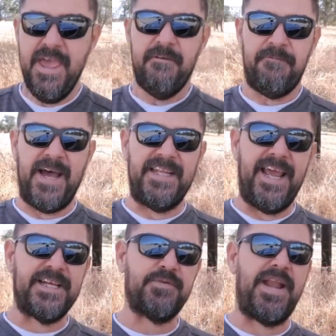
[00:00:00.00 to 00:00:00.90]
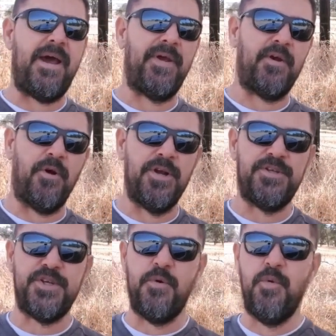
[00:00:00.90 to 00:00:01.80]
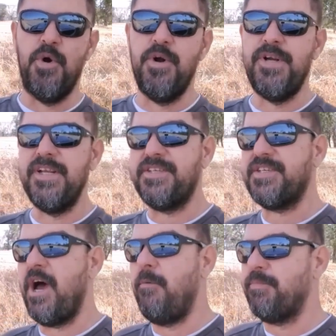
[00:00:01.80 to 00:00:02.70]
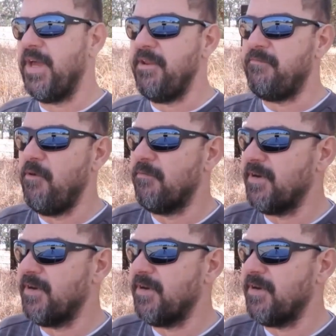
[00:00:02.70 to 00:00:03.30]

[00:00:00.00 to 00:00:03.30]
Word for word: Father, I ask right now, according to your word in Psalm 34,